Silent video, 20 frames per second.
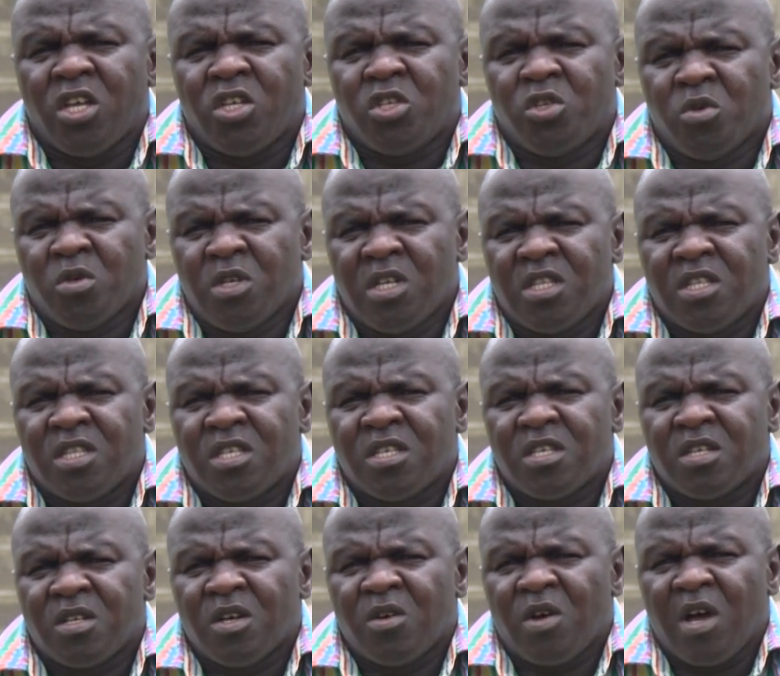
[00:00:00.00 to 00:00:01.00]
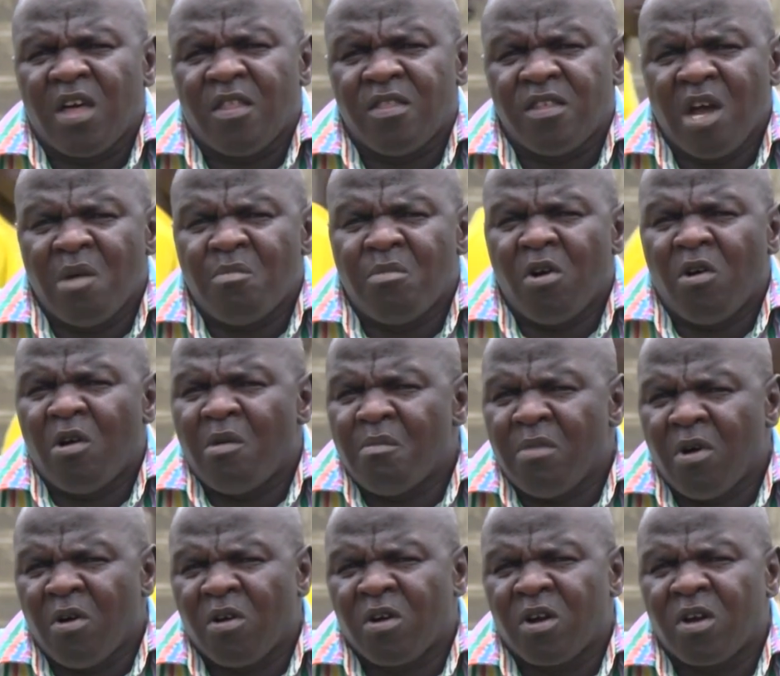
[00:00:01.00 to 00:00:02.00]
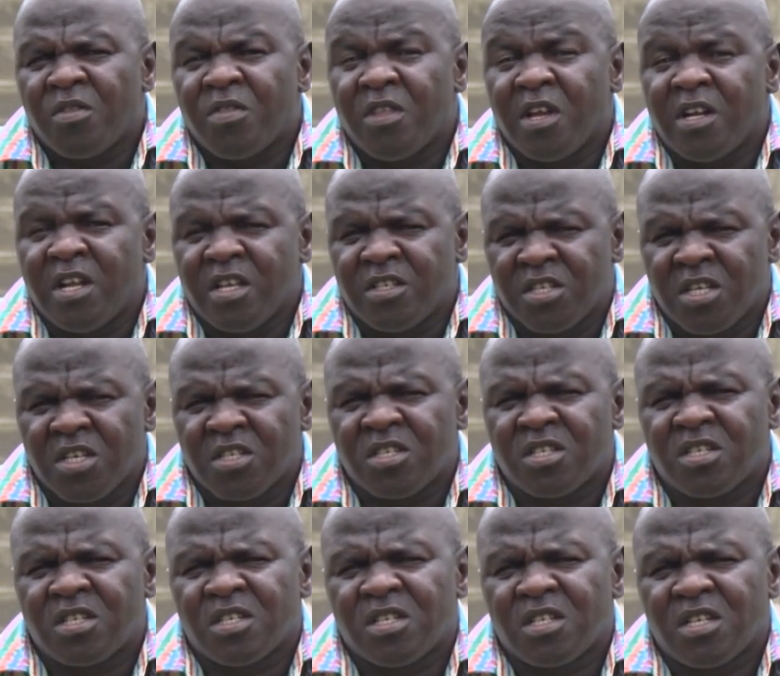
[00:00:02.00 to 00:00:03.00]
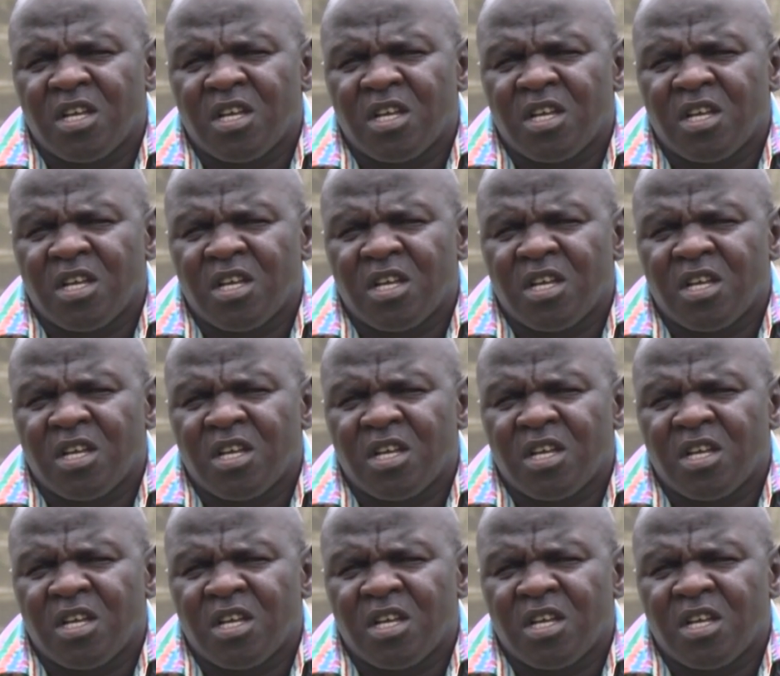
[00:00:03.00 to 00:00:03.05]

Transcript: Judith Adhiambo Ombok, the deceased,